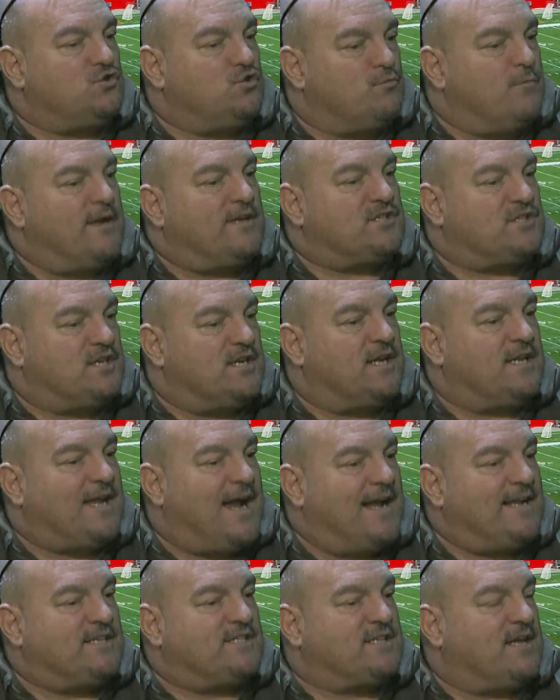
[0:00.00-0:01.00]
You may see a
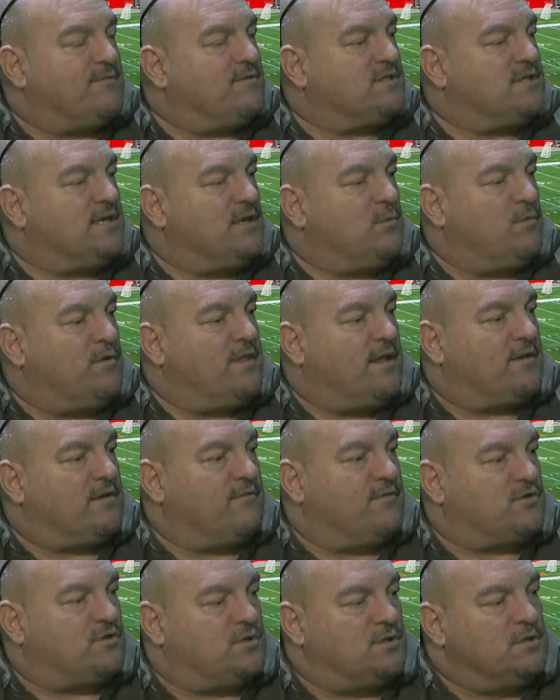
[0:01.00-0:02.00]
9-7 team win that
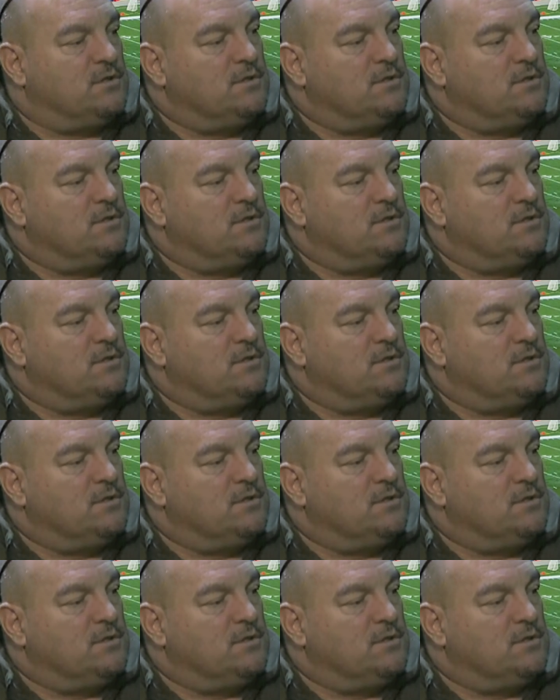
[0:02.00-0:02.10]
division.